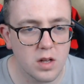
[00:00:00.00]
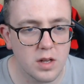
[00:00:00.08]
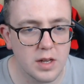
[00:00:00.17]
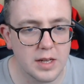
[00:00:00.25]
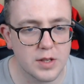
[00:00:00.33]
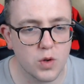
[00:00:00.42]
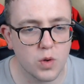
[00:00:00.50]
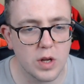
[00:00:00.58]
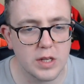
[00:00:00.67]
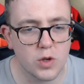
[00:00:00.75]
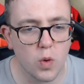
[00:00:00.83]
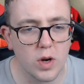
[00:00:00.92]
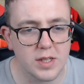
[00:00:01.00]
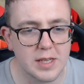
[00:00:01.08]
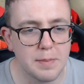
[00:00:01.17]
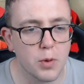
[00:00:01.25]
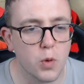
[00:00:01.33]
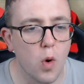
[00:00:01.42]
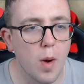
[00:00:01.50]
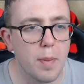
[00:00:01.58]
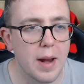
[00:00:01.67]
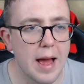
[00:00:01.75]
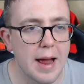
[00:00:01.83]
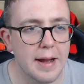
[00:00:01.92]
It's quite simple, quite
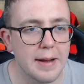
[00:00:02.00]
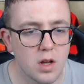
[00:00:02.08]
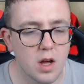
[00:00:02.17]
plain,